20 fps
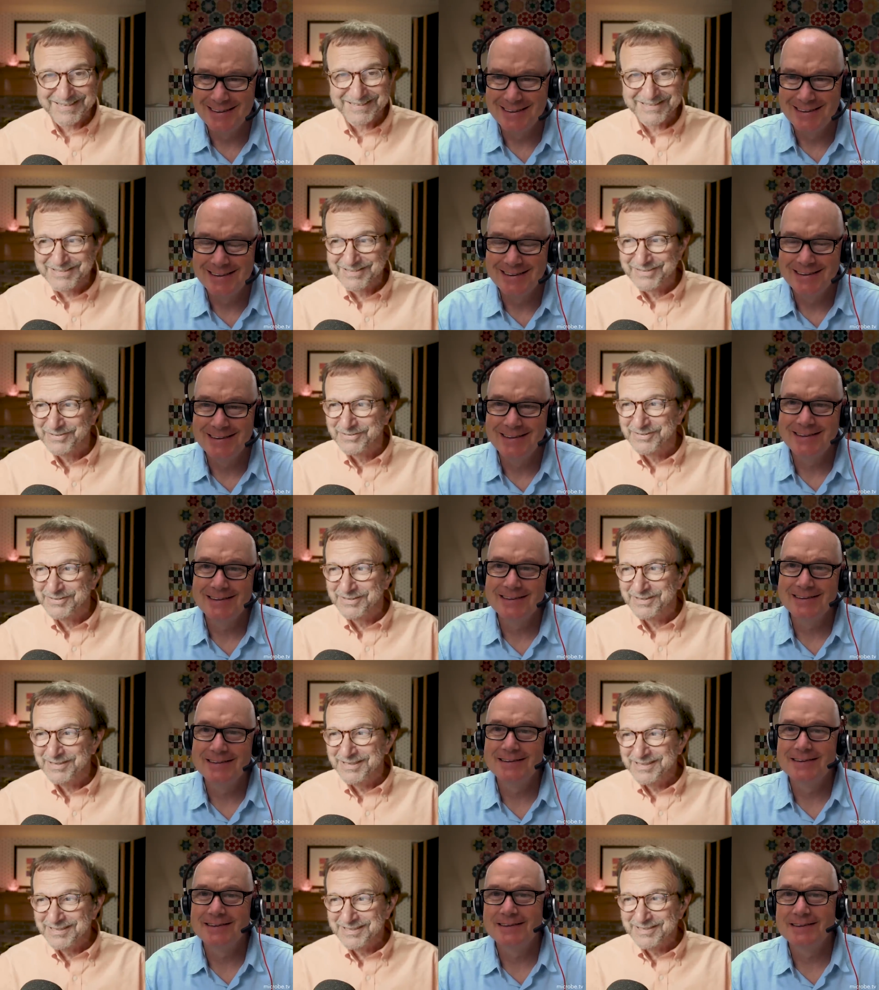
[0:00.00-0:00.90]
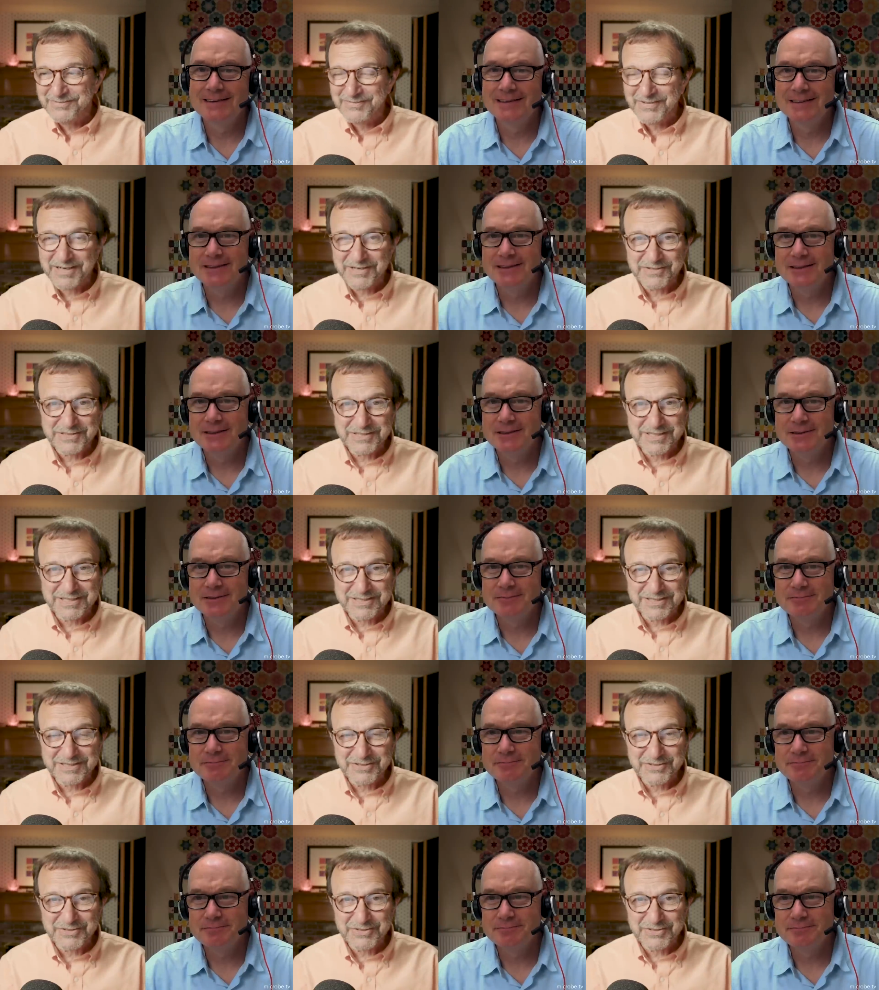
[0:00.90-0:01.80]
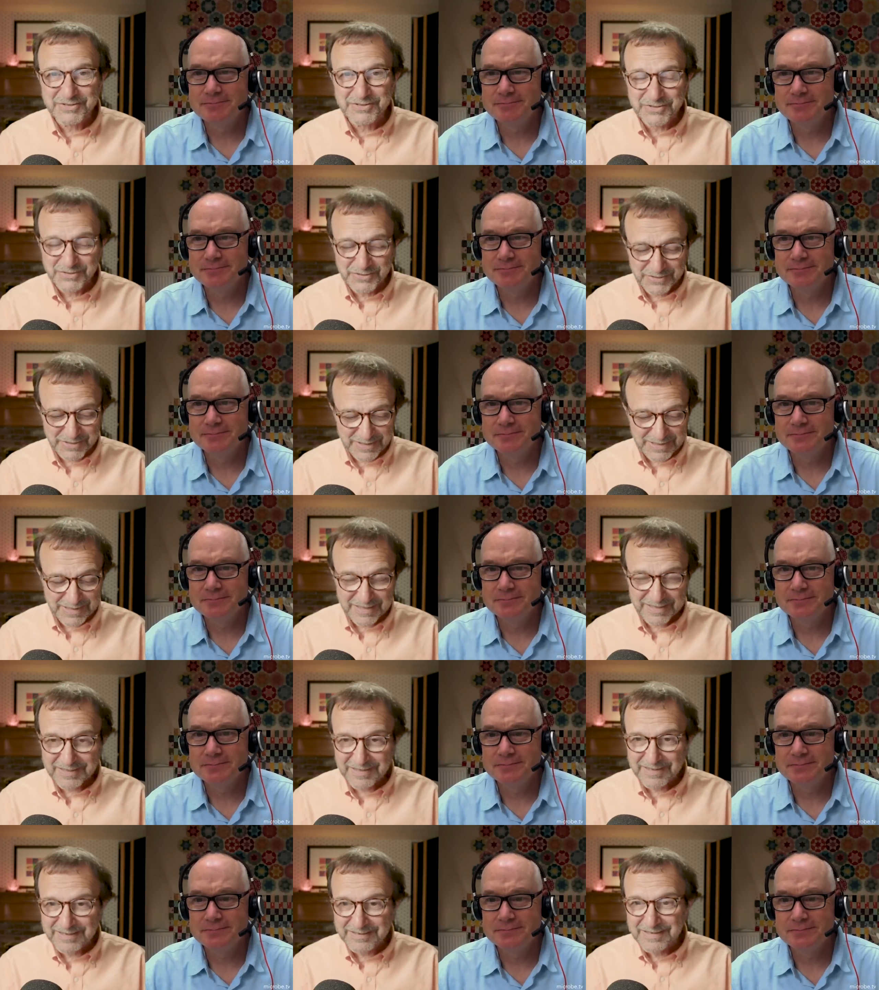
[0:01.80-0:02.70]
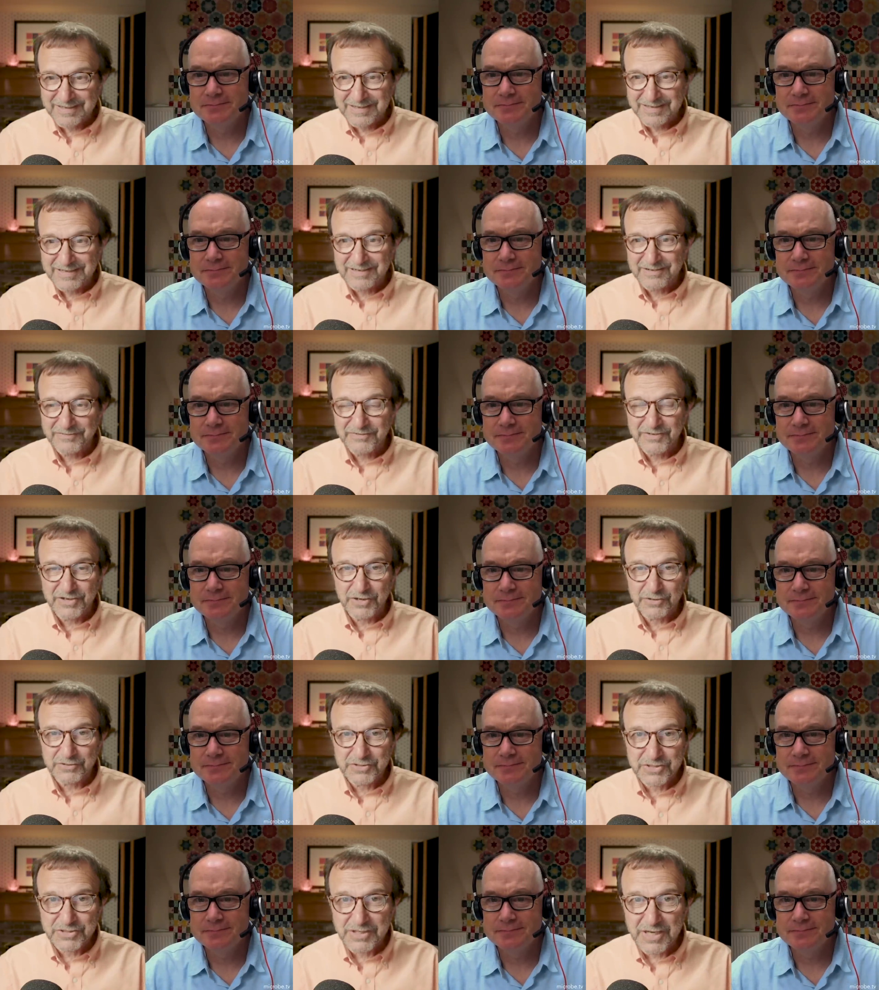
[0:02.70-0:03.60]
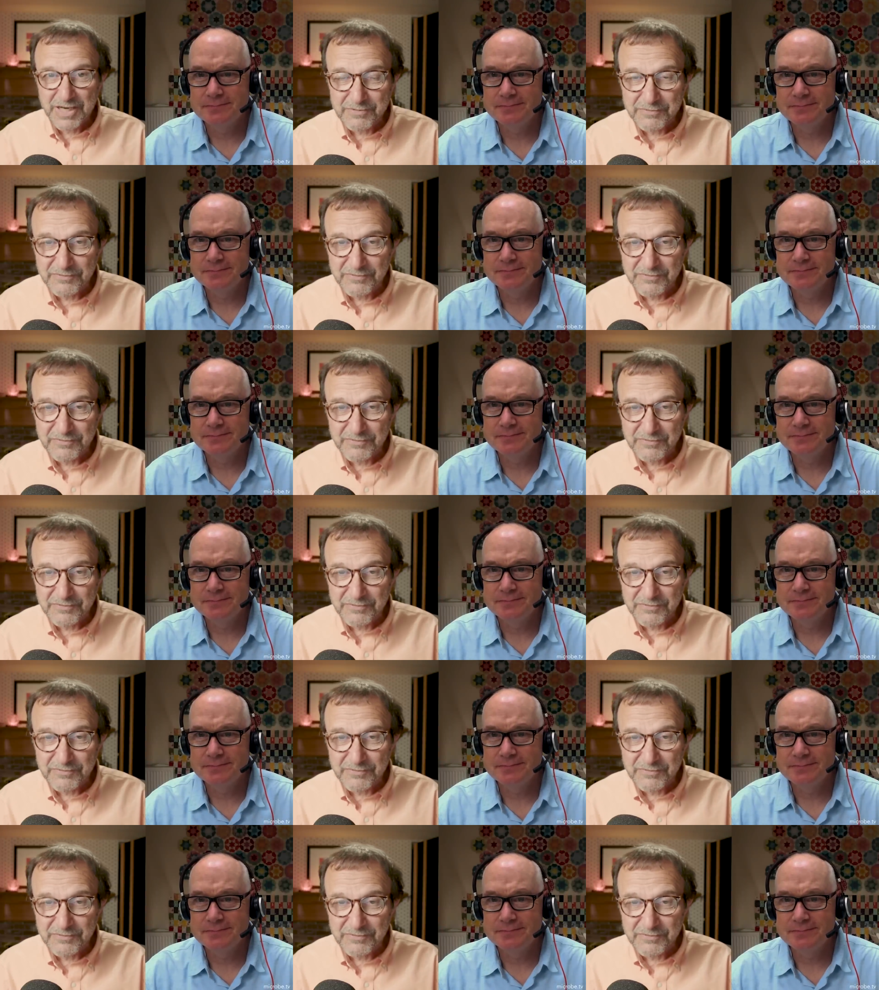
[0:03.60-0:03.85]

Speaker 1: and so the, the virus continues to circulate. And if you don't stay